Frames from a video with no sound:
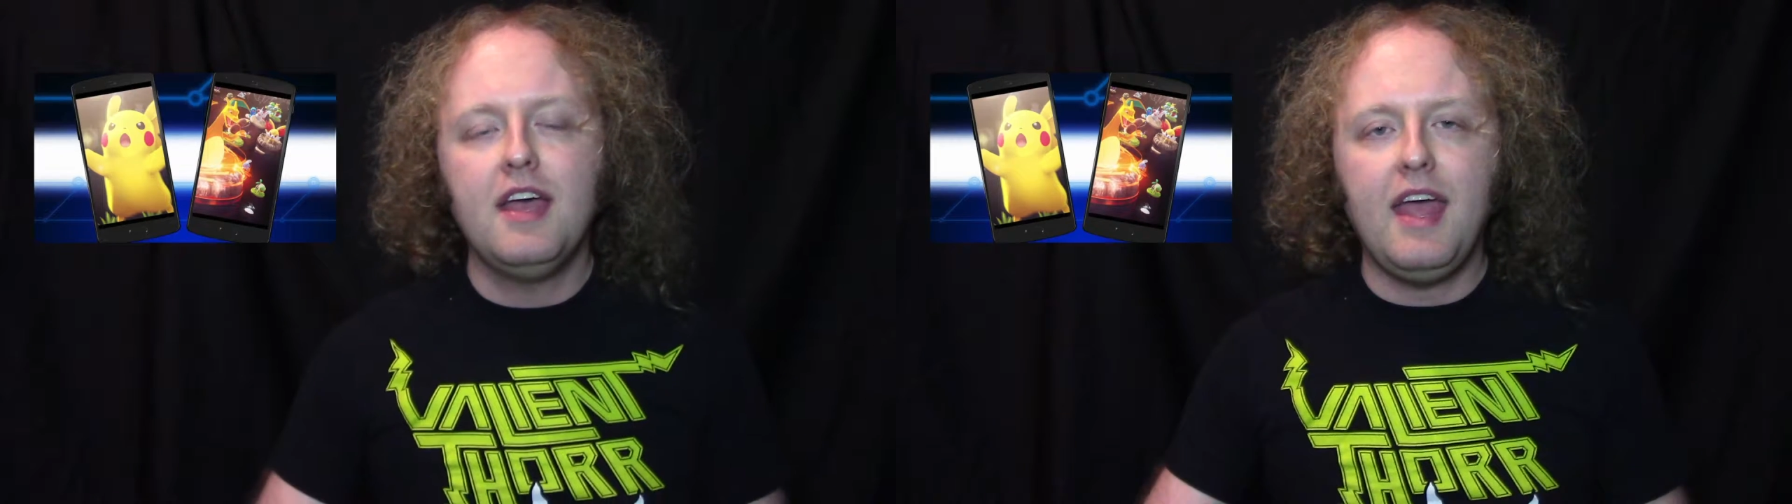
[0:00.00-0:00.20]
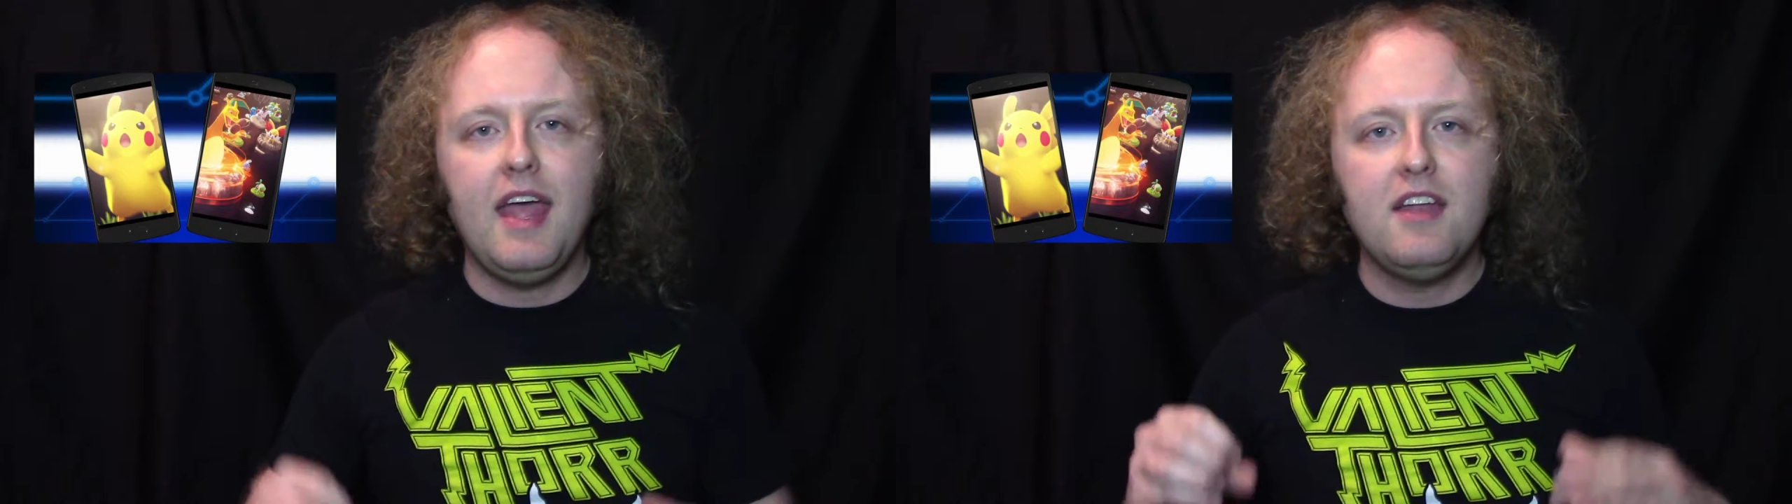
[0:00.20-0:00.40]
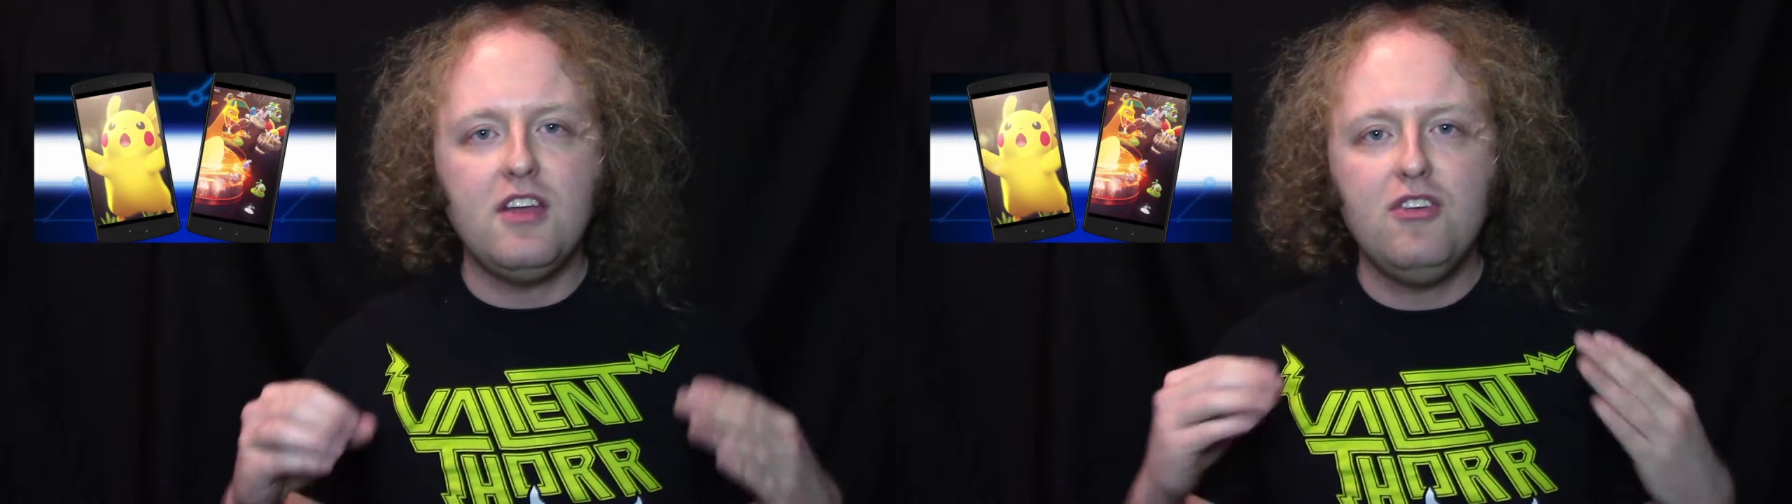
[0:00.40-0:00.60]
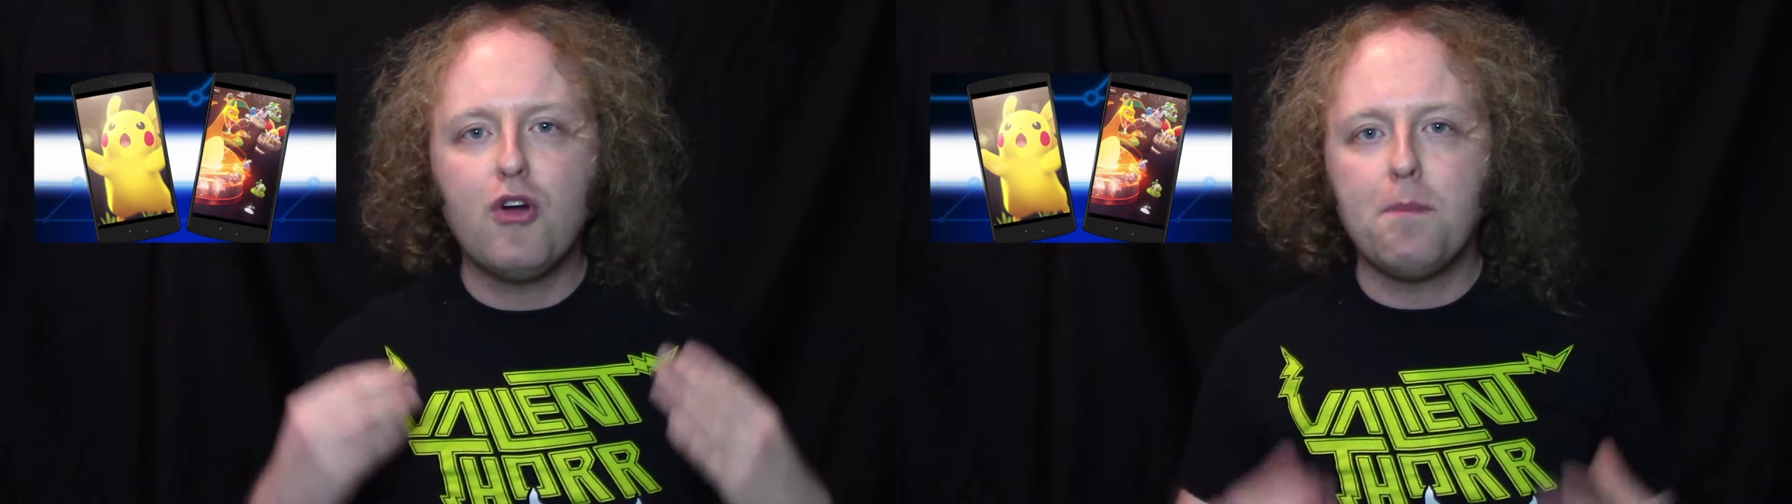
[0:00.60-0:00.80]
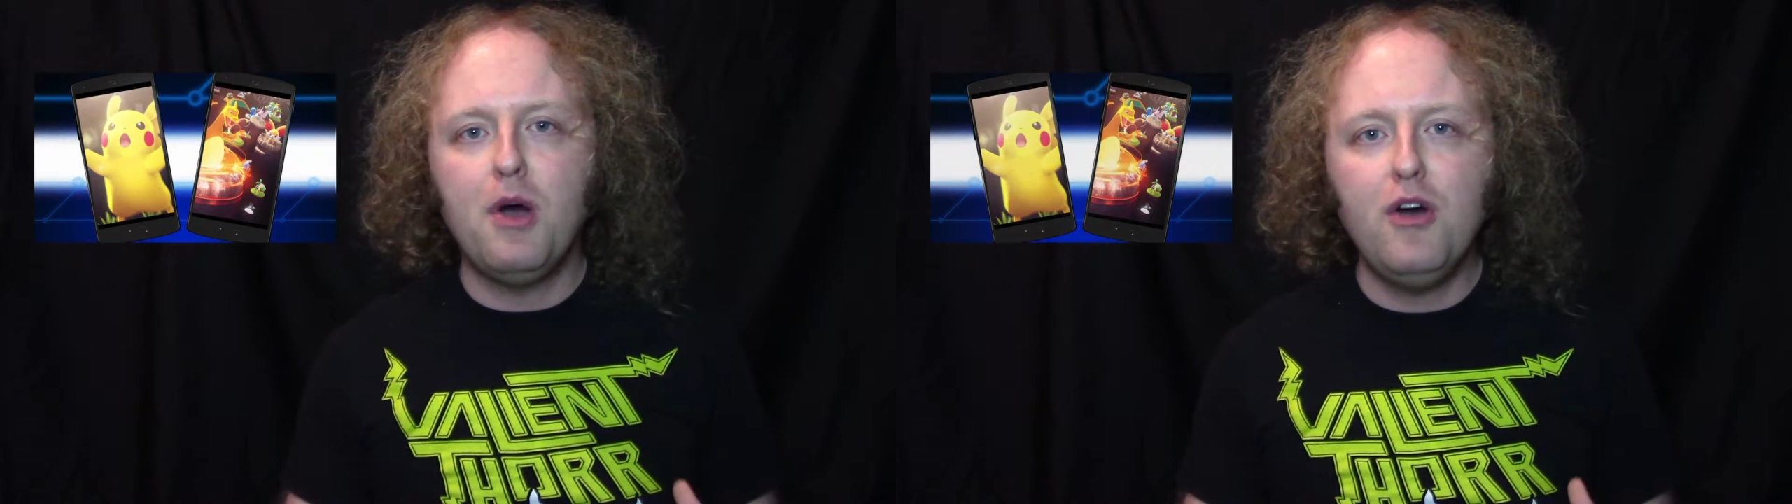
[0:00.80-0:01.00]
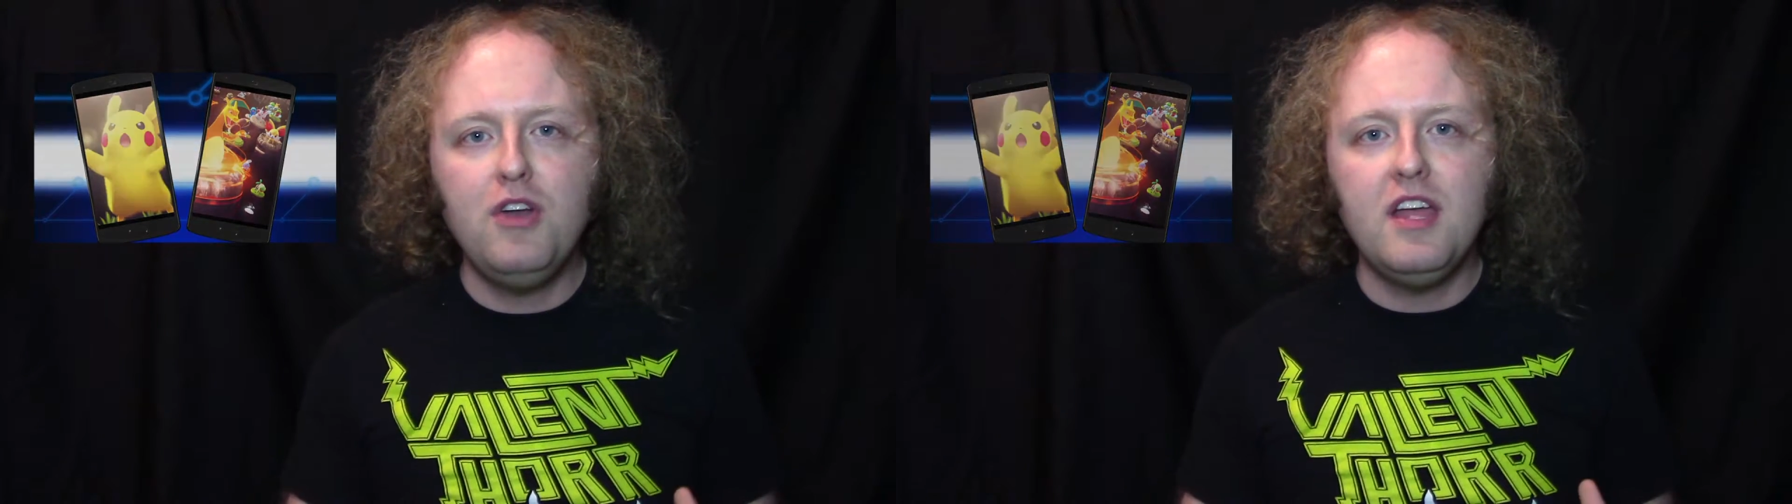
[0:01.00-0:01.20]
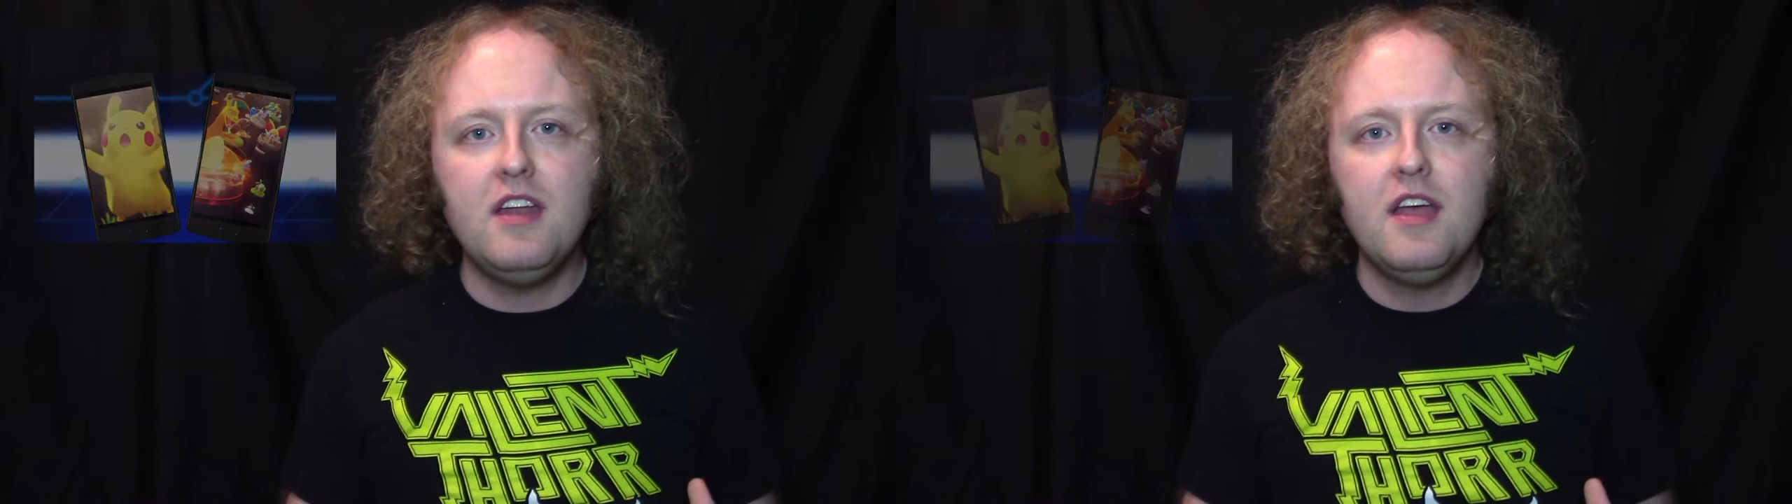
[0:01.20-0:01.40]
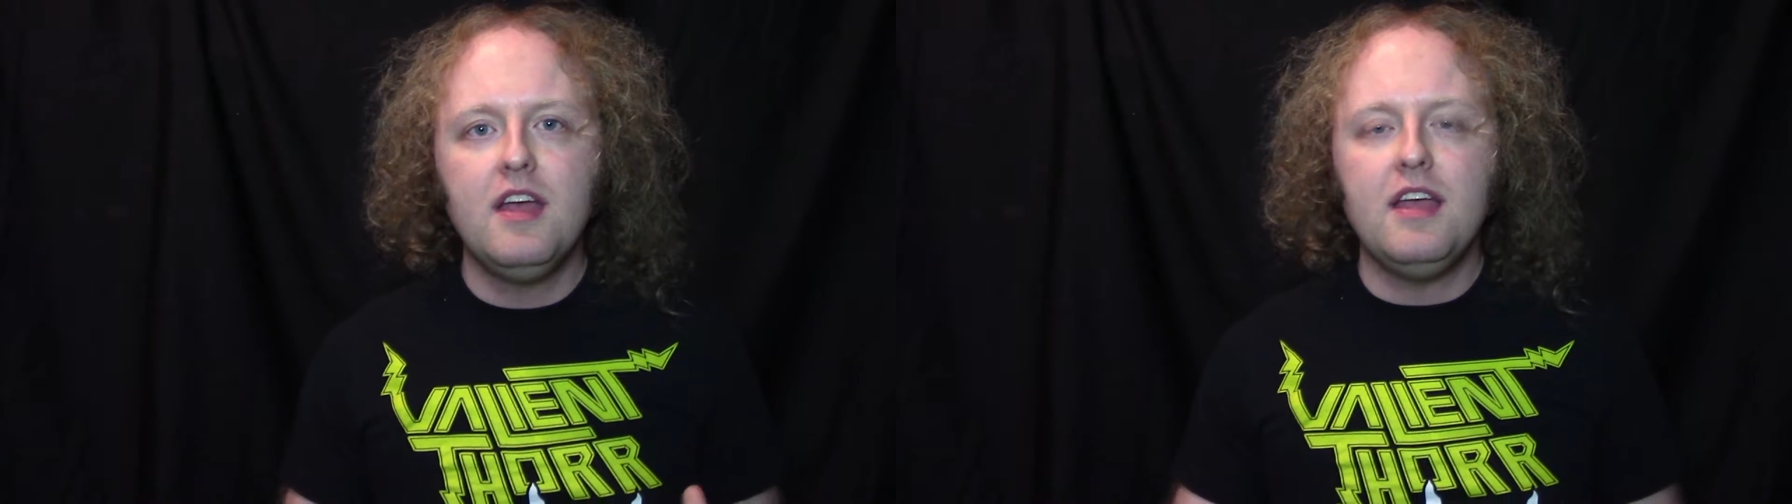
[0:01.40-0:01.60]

And your opponent